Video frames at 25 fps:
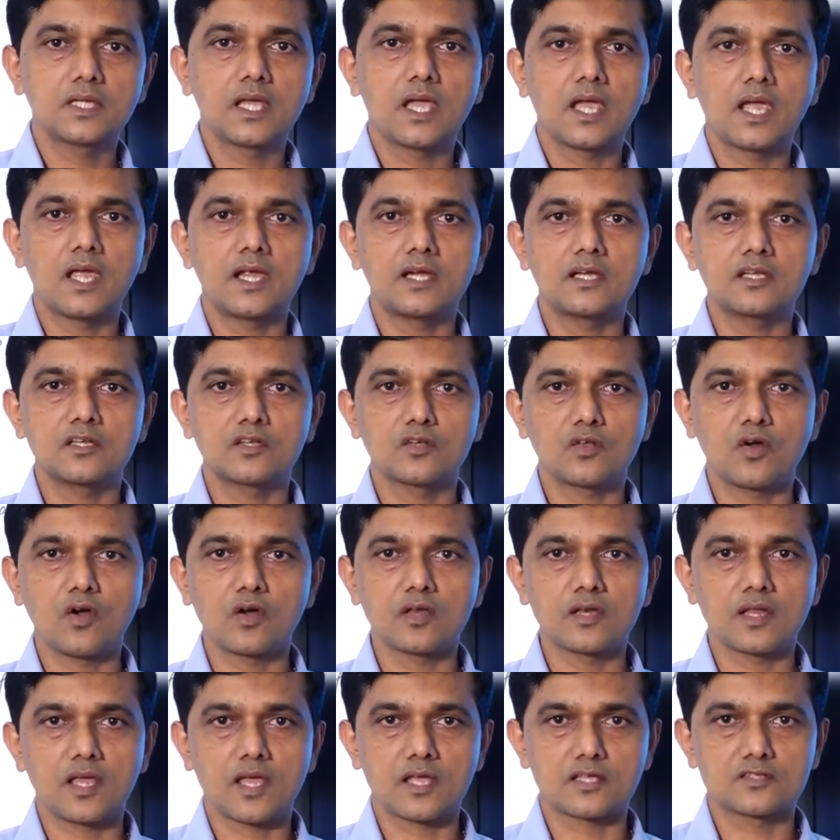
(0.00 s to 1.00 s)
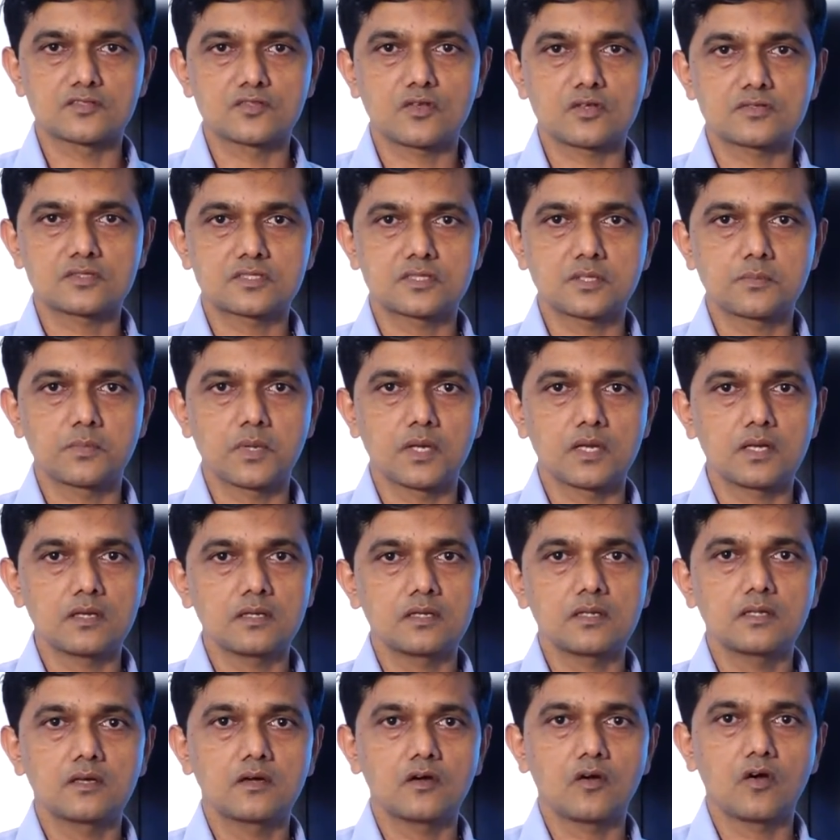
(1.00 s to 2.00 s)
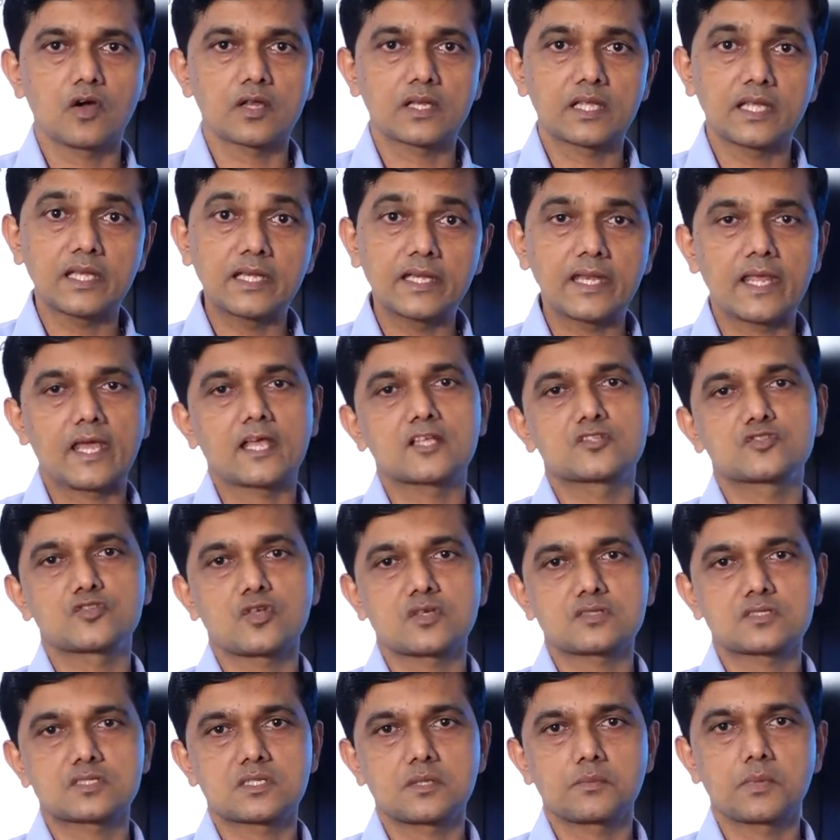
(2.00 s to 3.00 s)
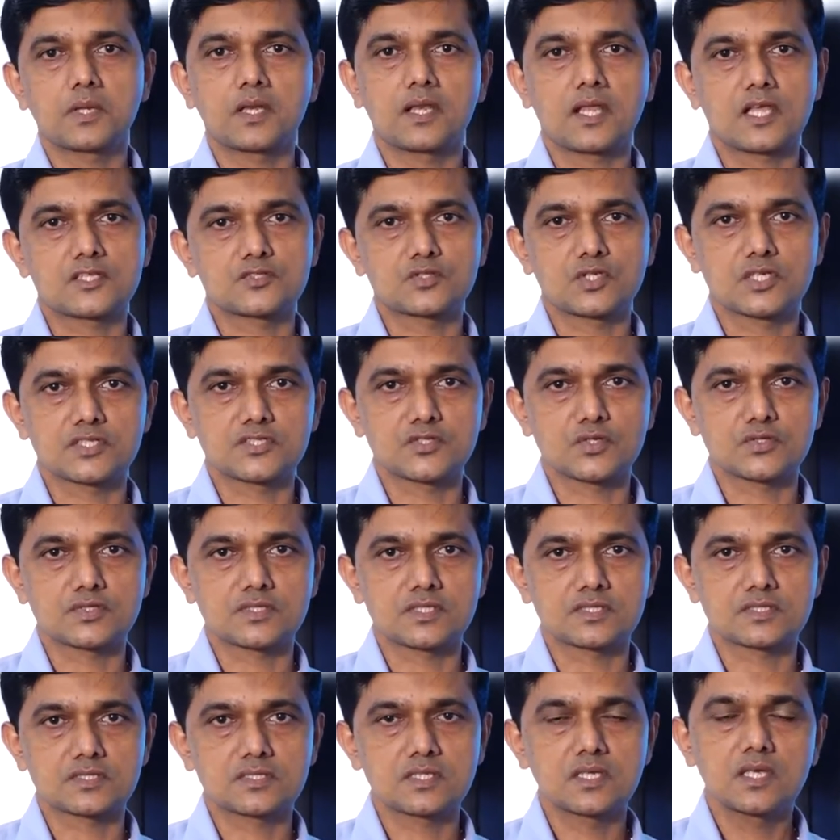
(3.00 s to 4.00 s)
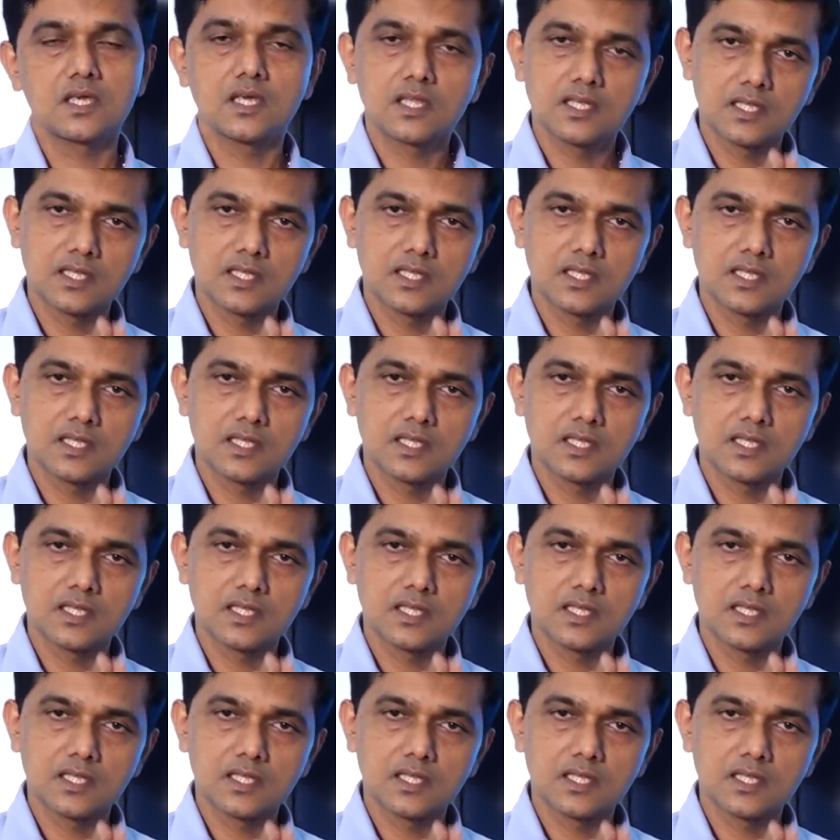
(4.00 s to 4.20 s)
and non-exhaustible or inexhaustible natural resources.